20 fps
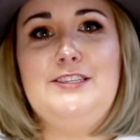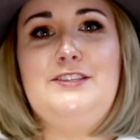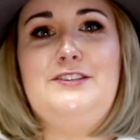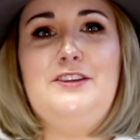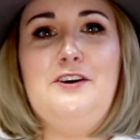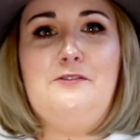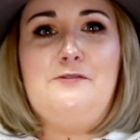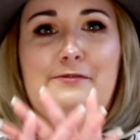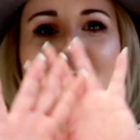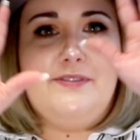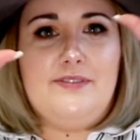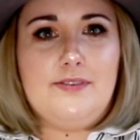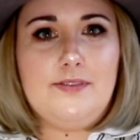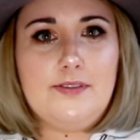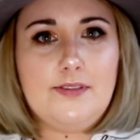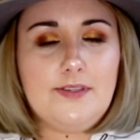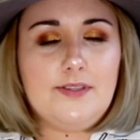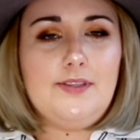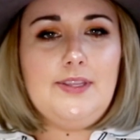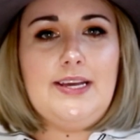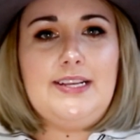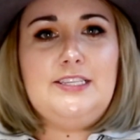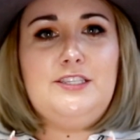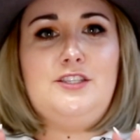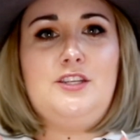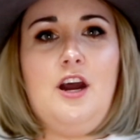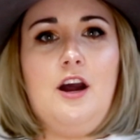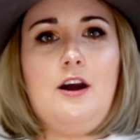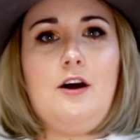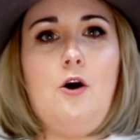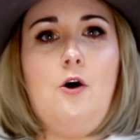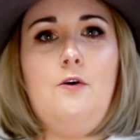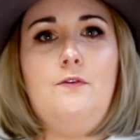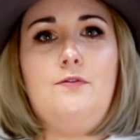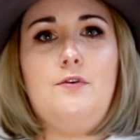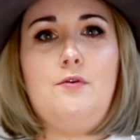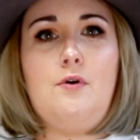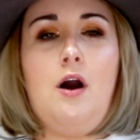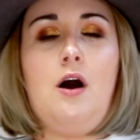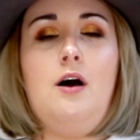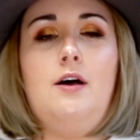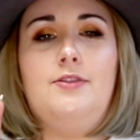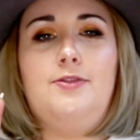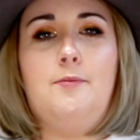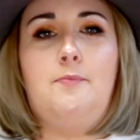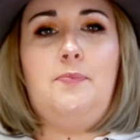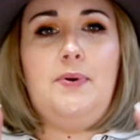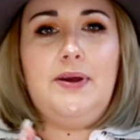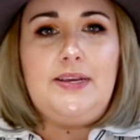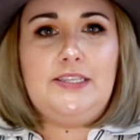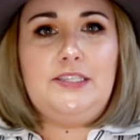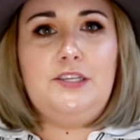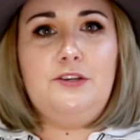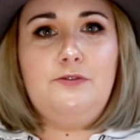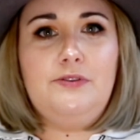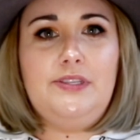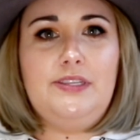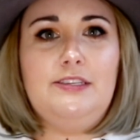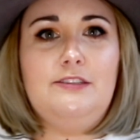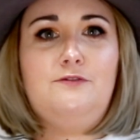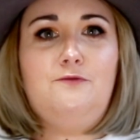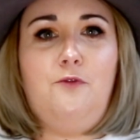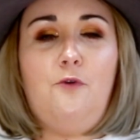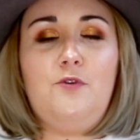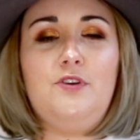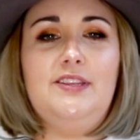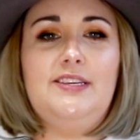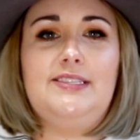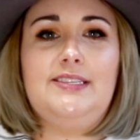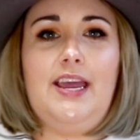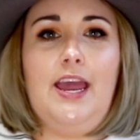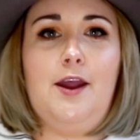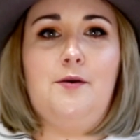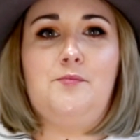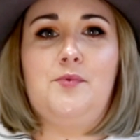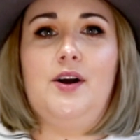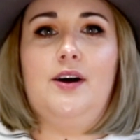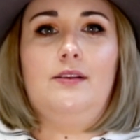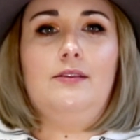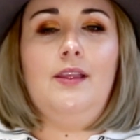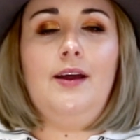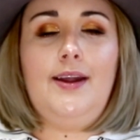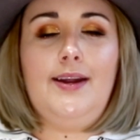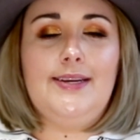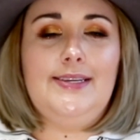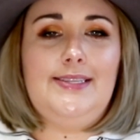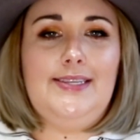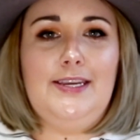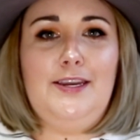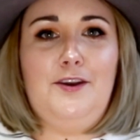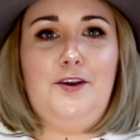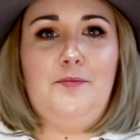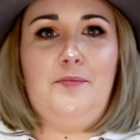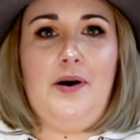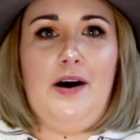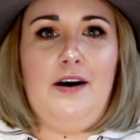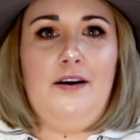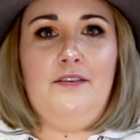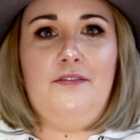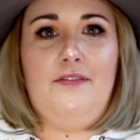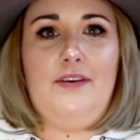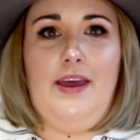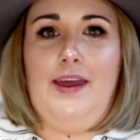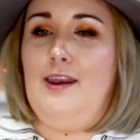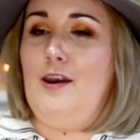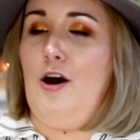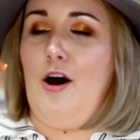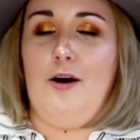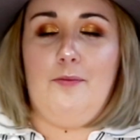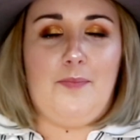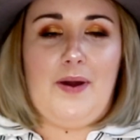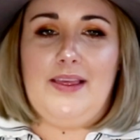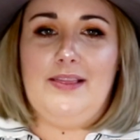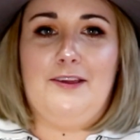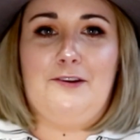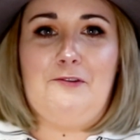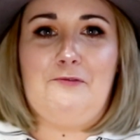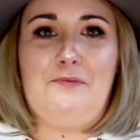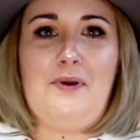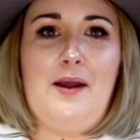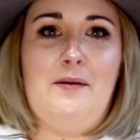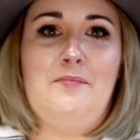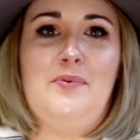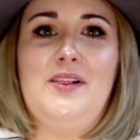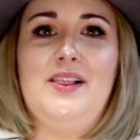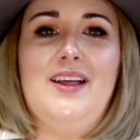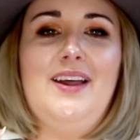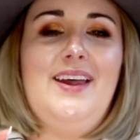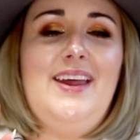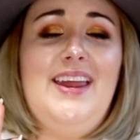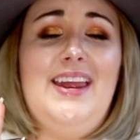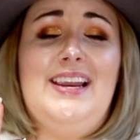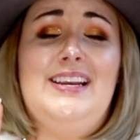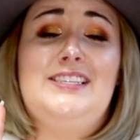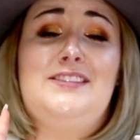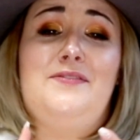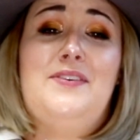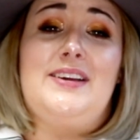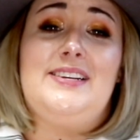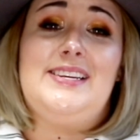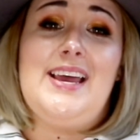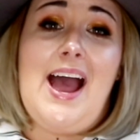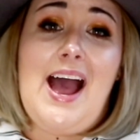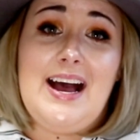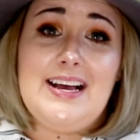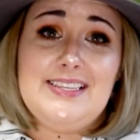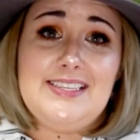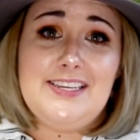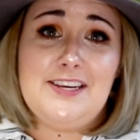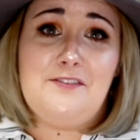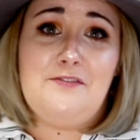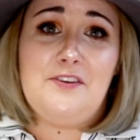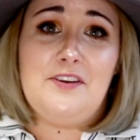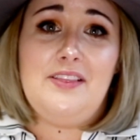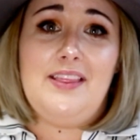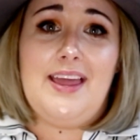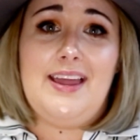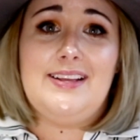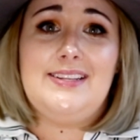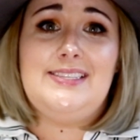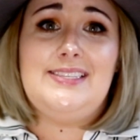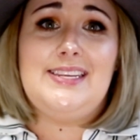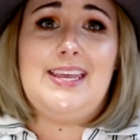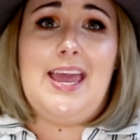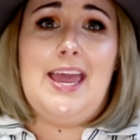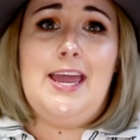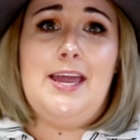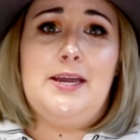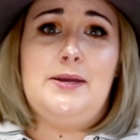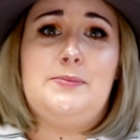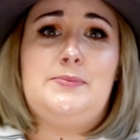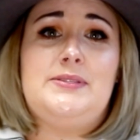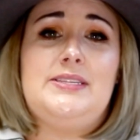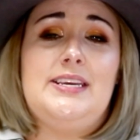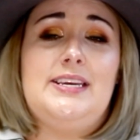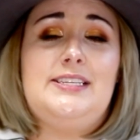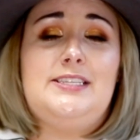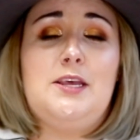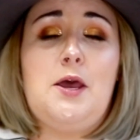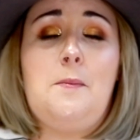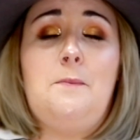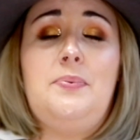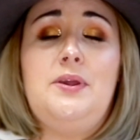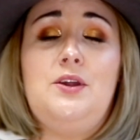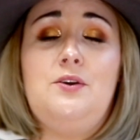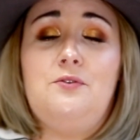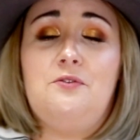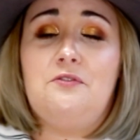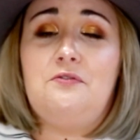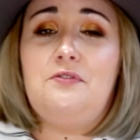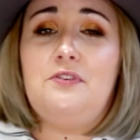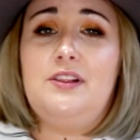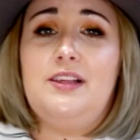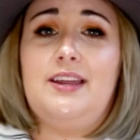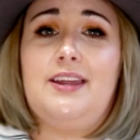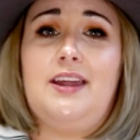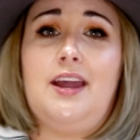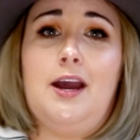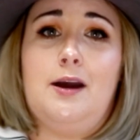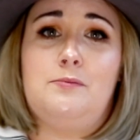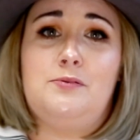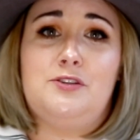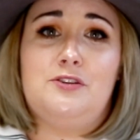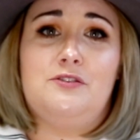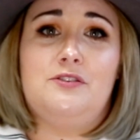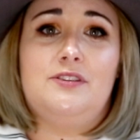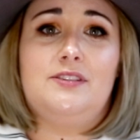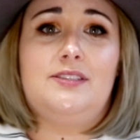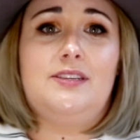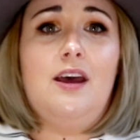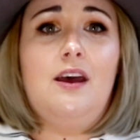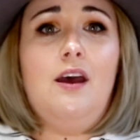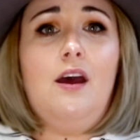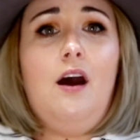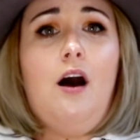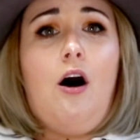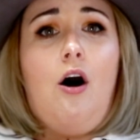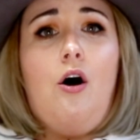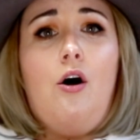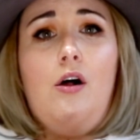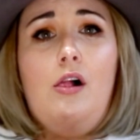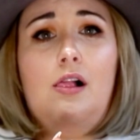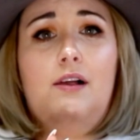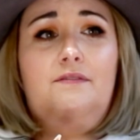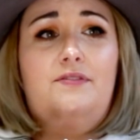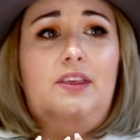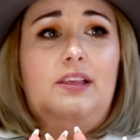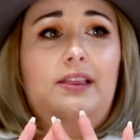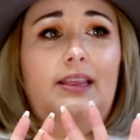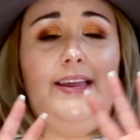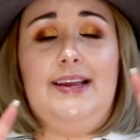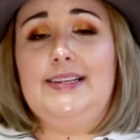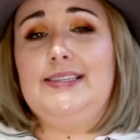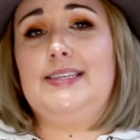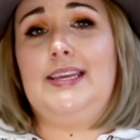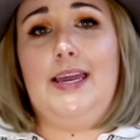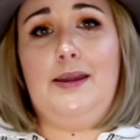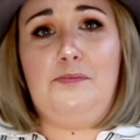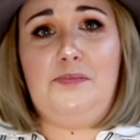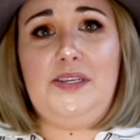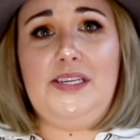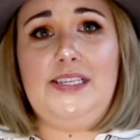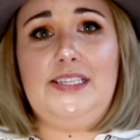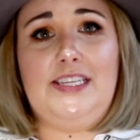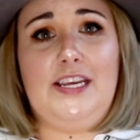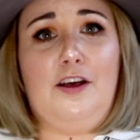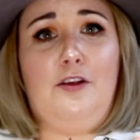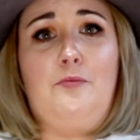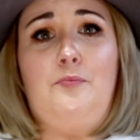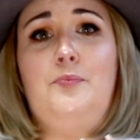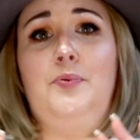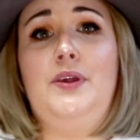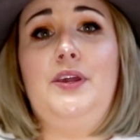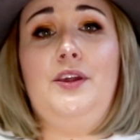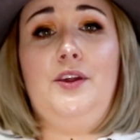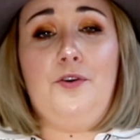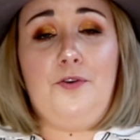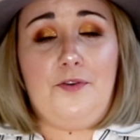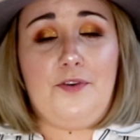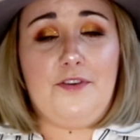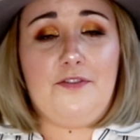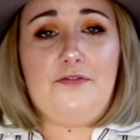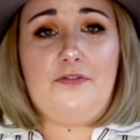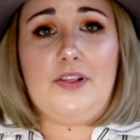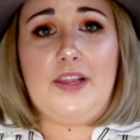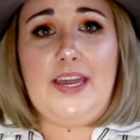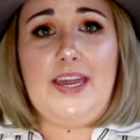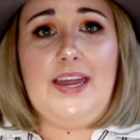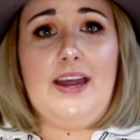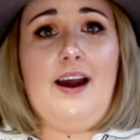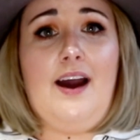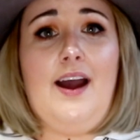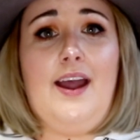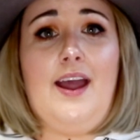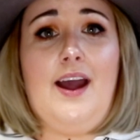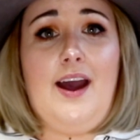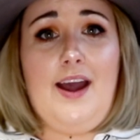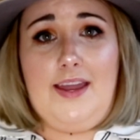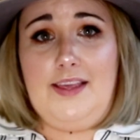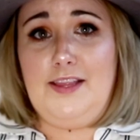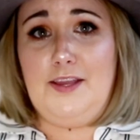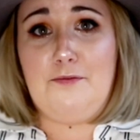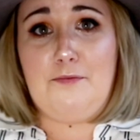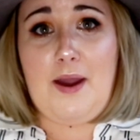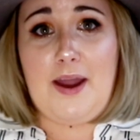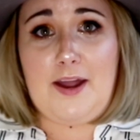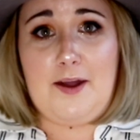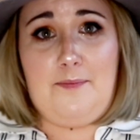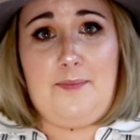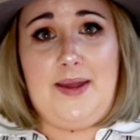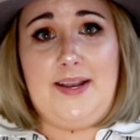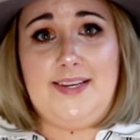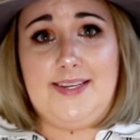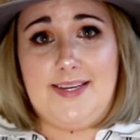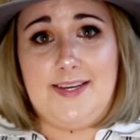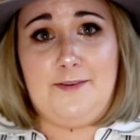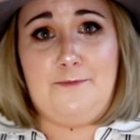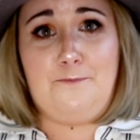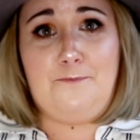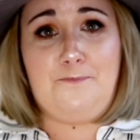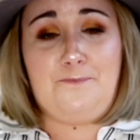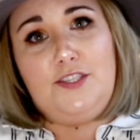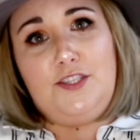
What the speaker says: so let's talk overall the best uses for this camera. Like I stated above and on my little ramble, it is fantastic for landscapes. It's beautiful. It captures all of the landscape detail beautifully. I highly recommend it.